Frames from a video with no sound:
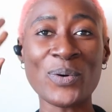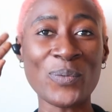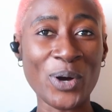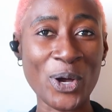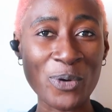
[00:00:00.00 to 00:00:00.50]

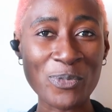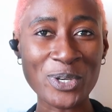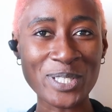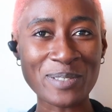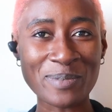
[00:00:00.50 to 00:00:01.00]
Welcome
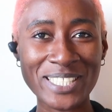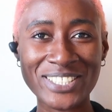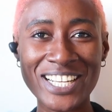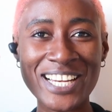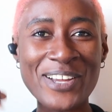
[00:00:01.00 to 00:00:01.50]
you all to my
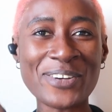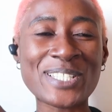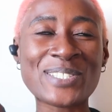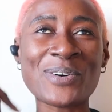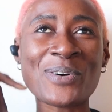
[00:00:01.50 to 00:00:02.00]
channel.
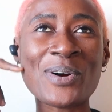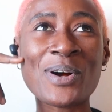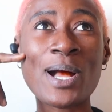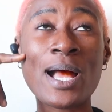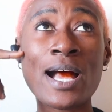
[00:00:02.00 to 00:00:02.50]

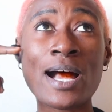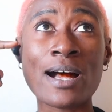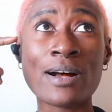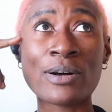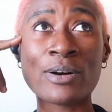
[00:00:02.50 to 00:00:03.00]
So
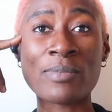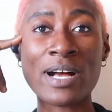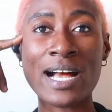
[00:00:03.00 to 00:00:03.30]
I